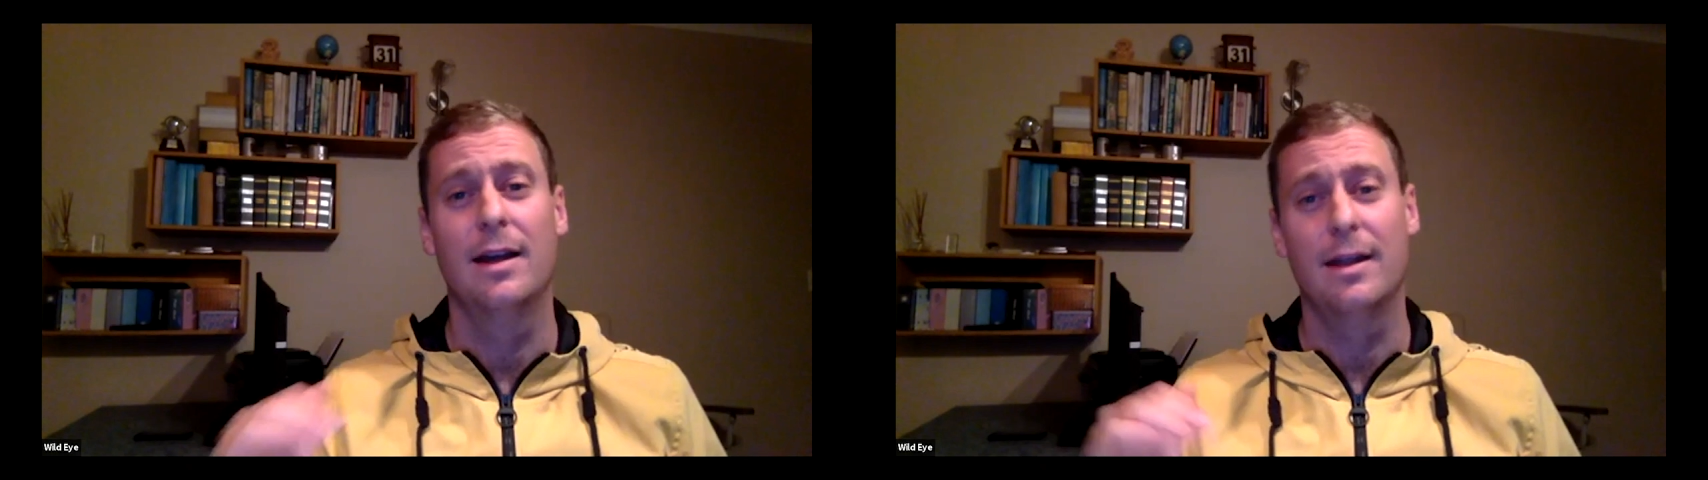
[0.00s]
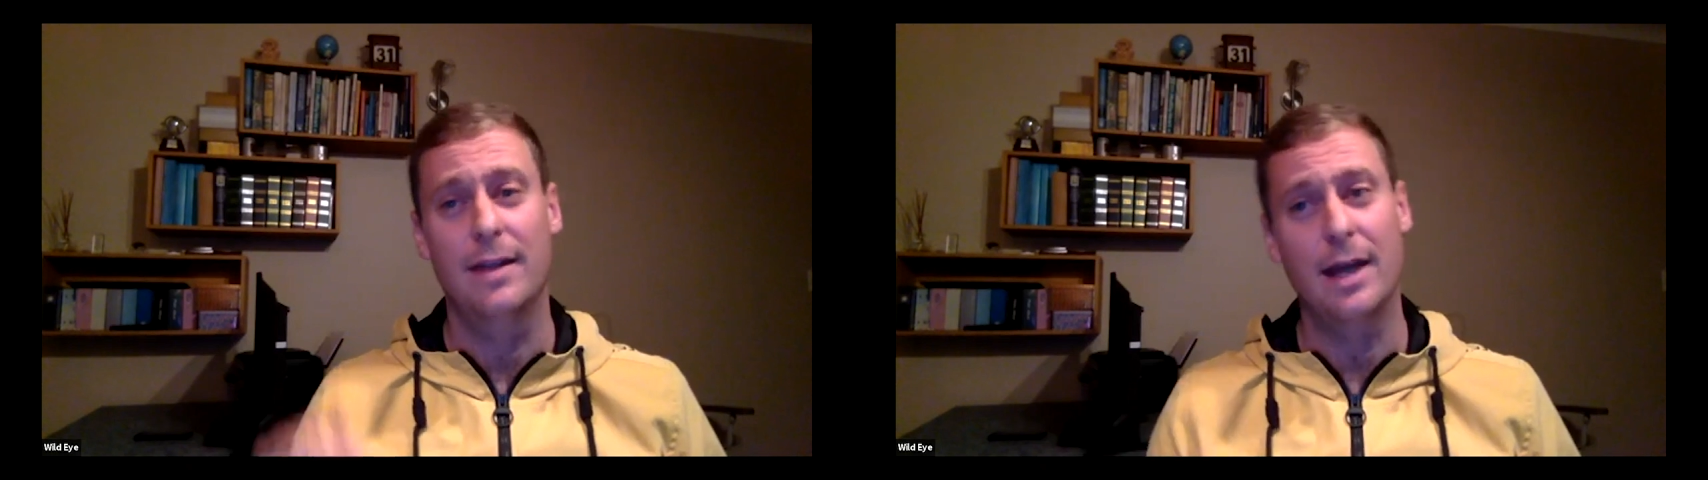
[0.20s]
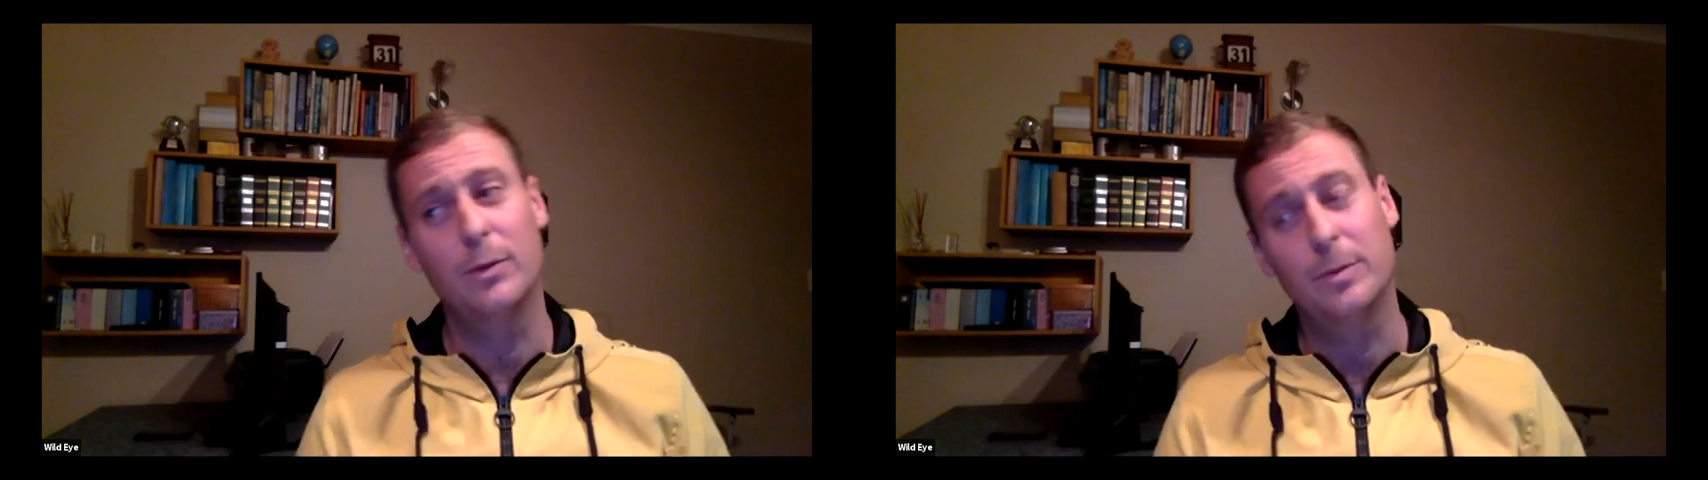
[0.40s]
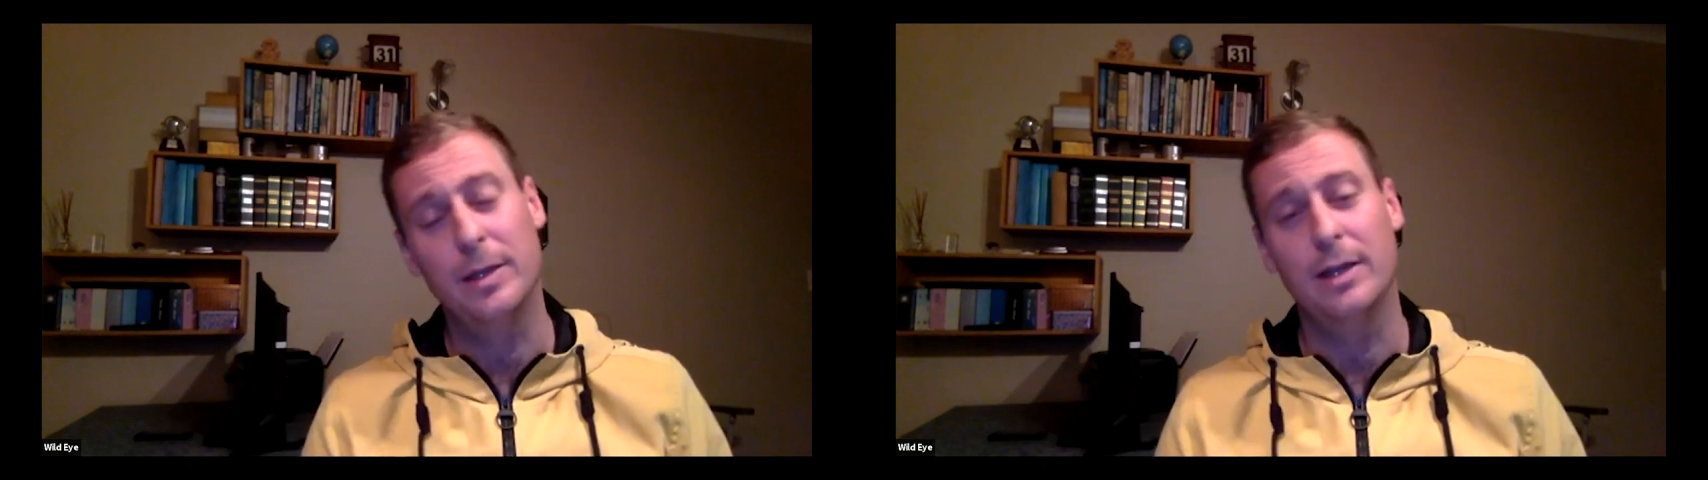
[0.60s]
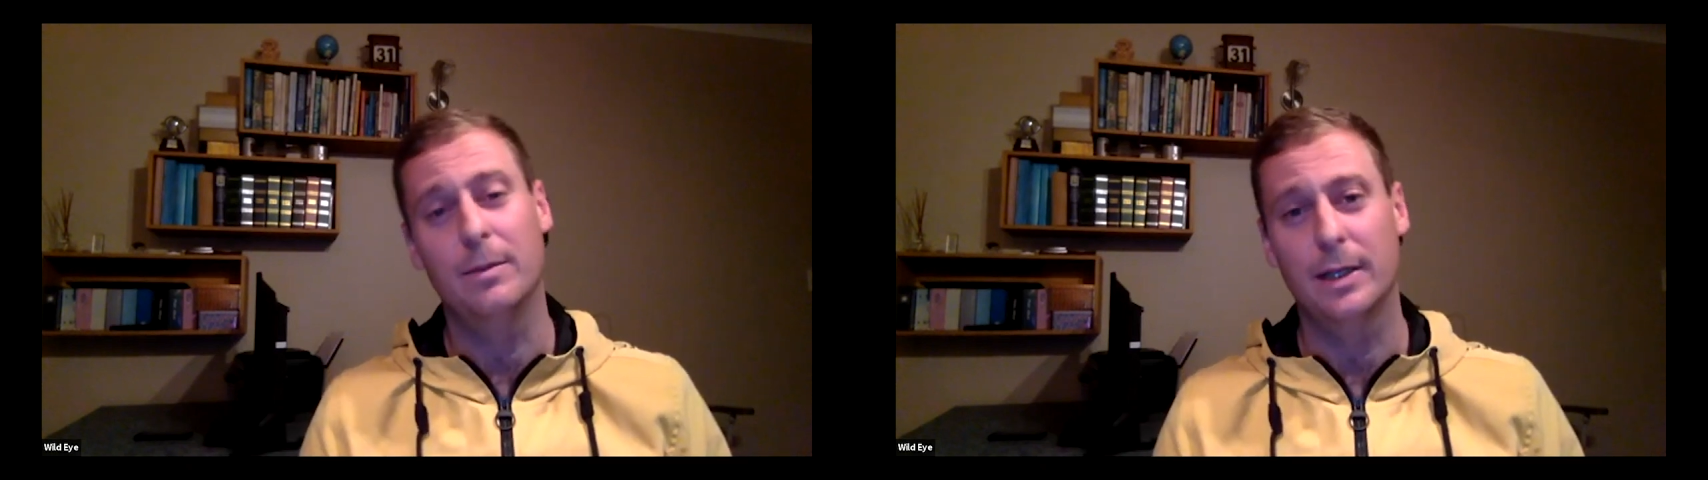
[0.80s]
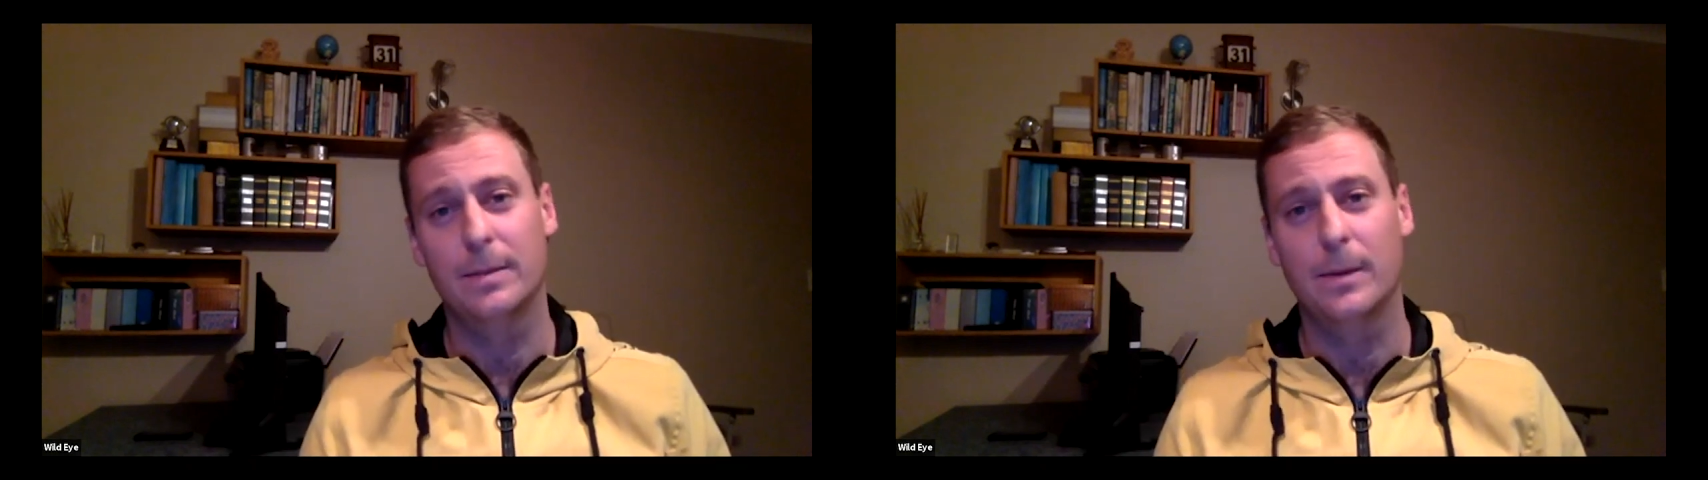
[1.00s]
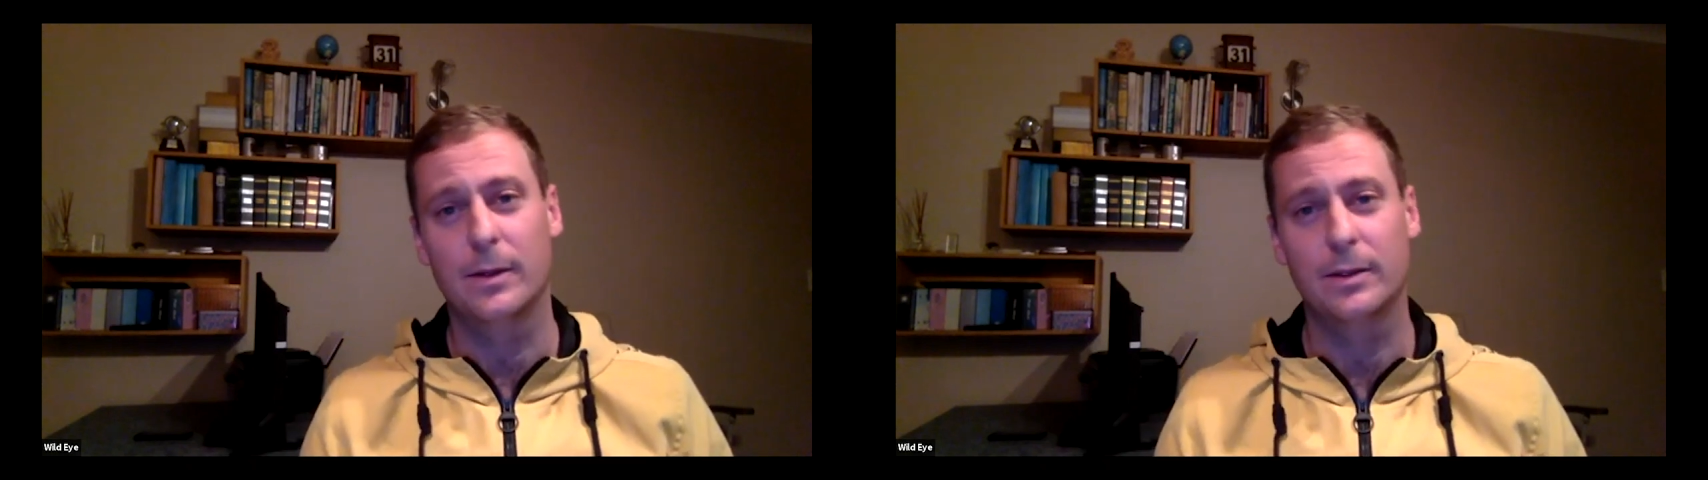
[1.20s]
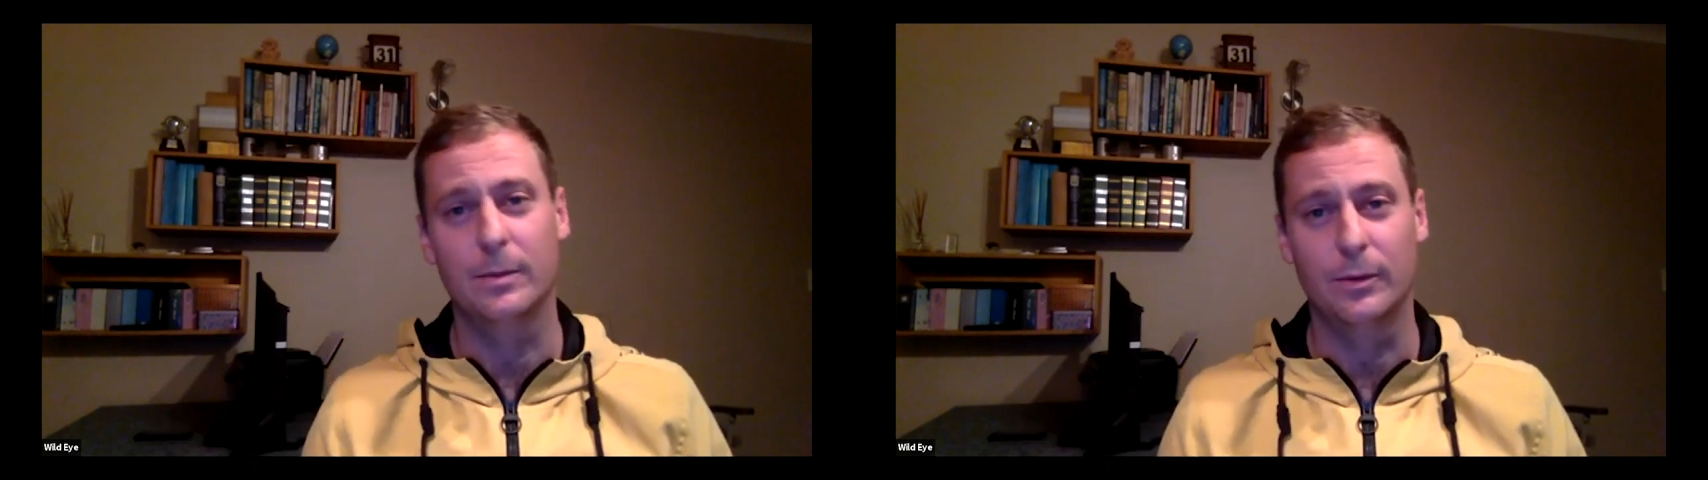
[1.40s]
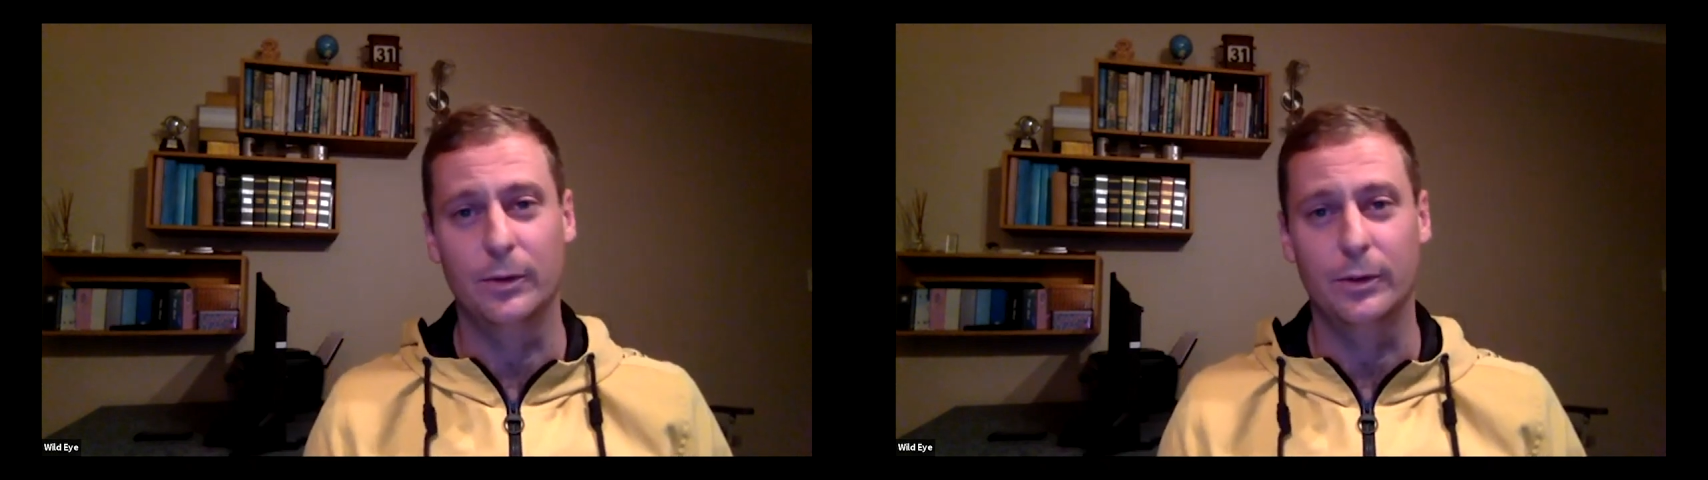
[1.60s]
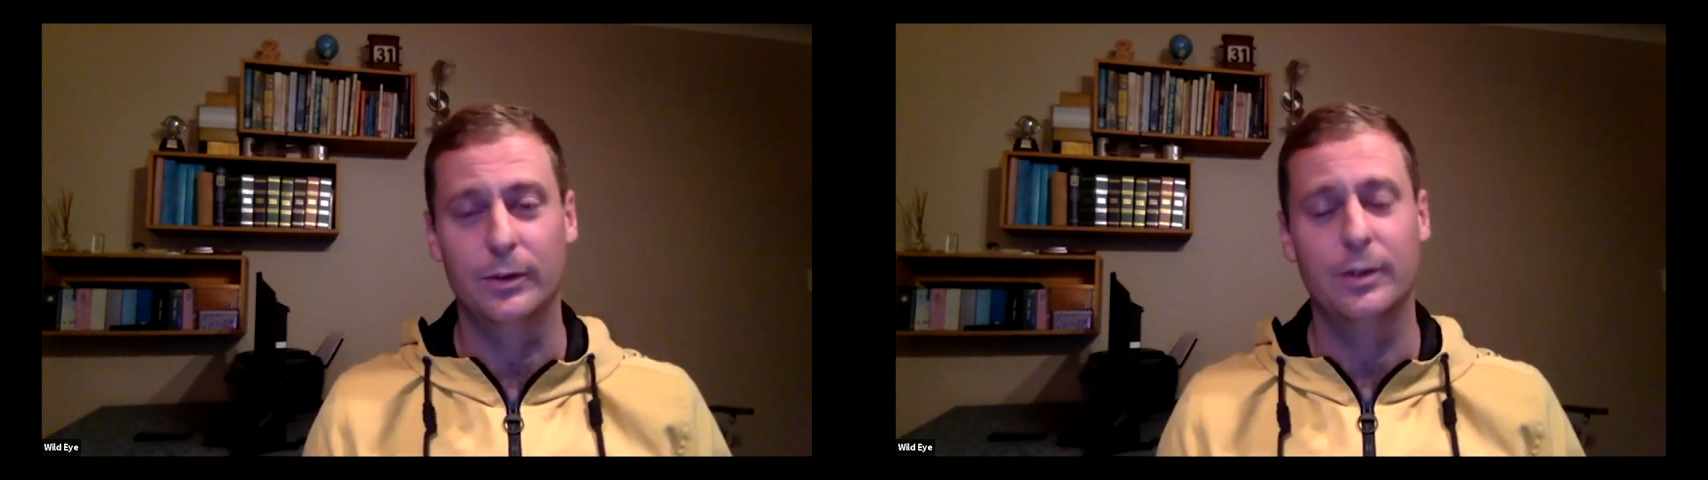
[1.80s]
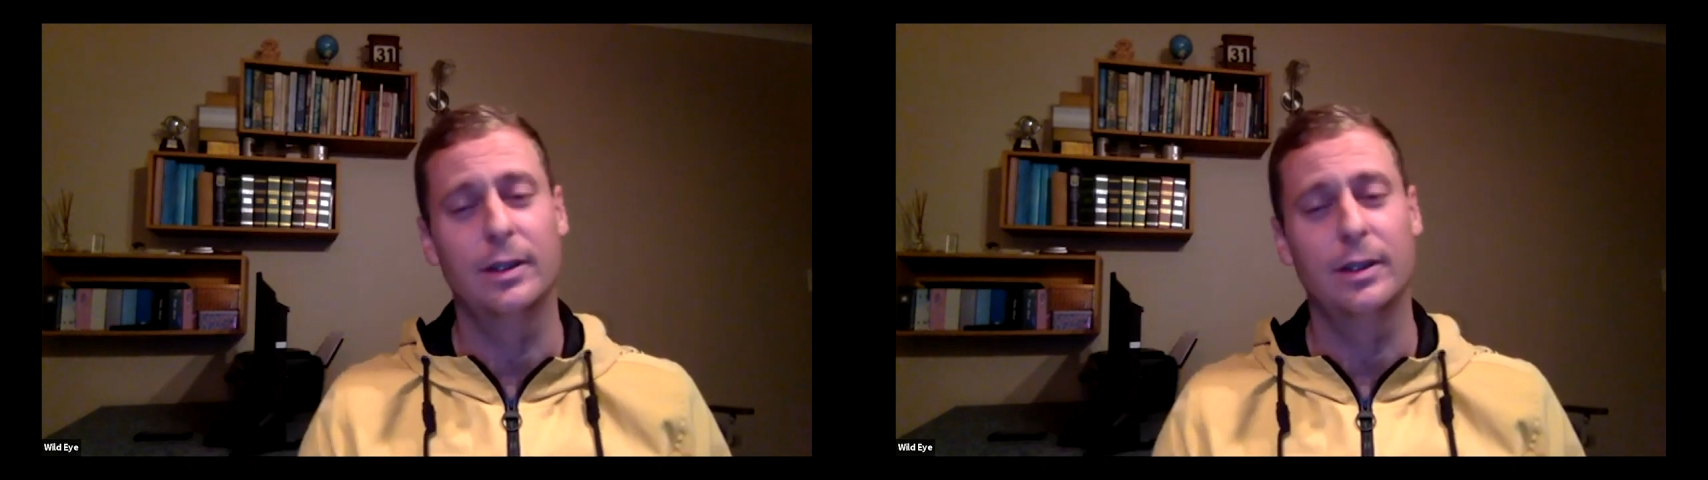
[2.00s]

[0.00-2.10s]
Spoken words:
that would be the best possible route,